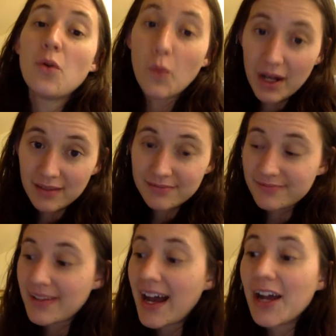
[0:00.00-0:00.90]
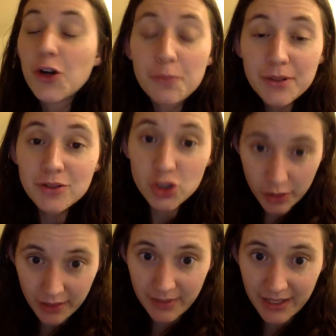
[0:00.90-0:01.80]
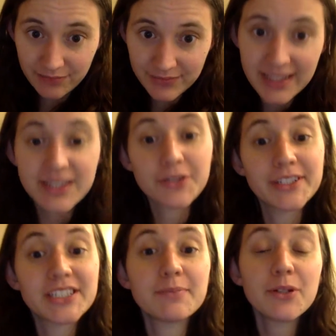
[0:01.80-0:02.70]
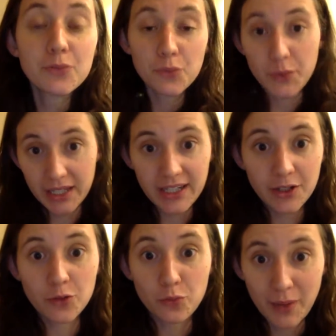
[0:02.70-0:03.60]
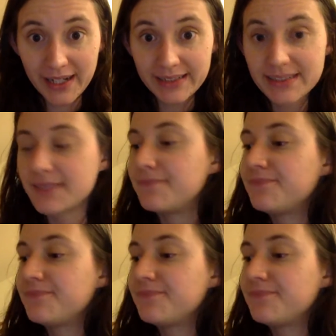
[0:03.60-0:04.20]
Well, I hope you join me. It's going to be really great.